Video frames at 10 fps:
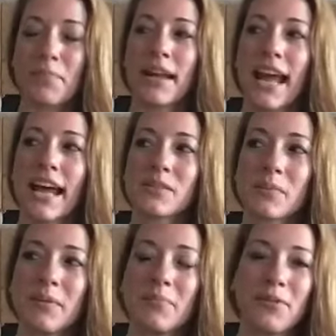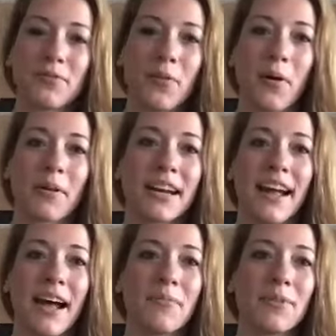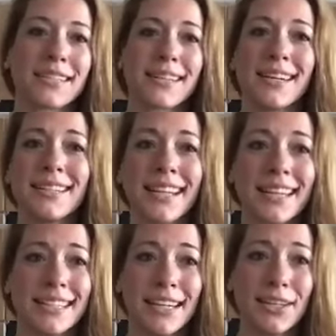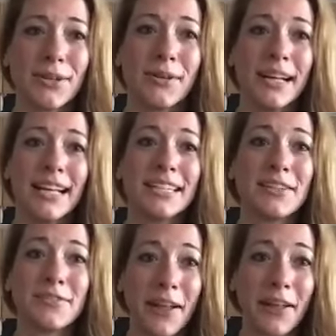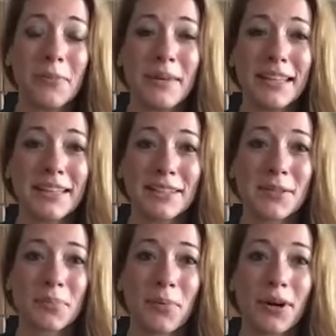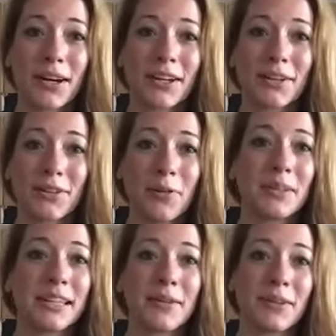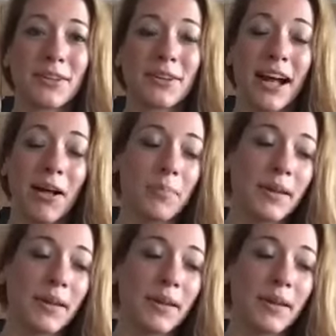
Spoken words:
But as we move forward, we're excited to continue developing this sport globally with your help.